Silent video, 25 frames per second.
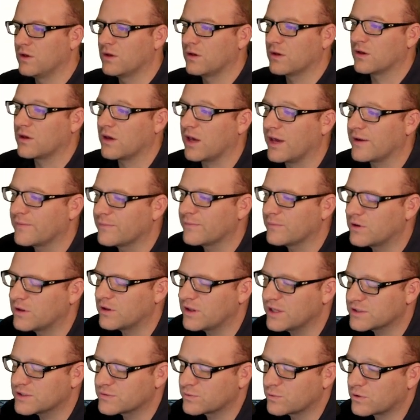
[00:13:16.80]
Okay, well,
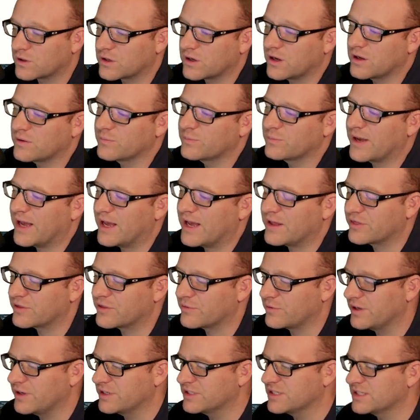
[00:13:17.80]
let's work on path
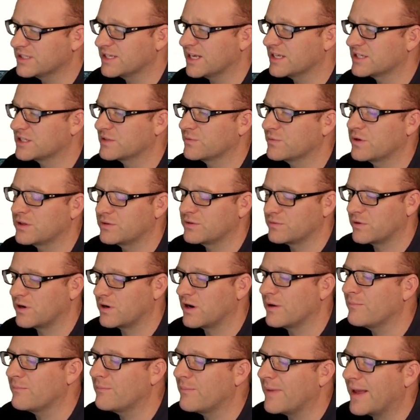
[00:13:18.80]
3 since that's the one where
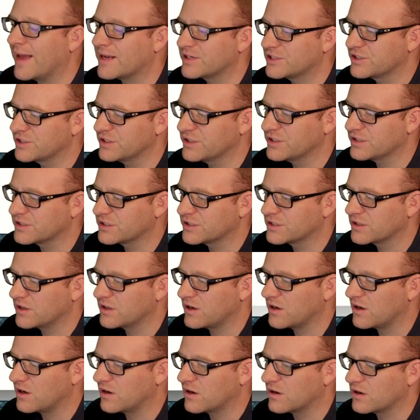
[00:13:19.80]
it matches
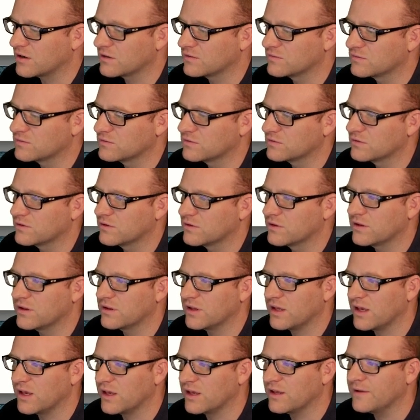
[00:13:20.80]
our
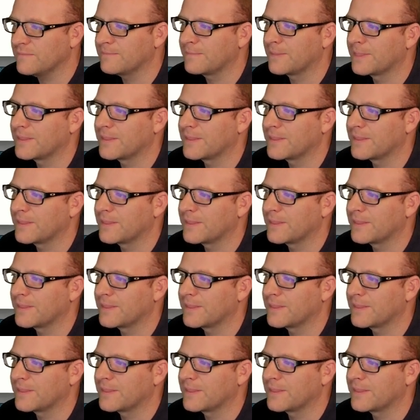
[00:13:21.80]
thing.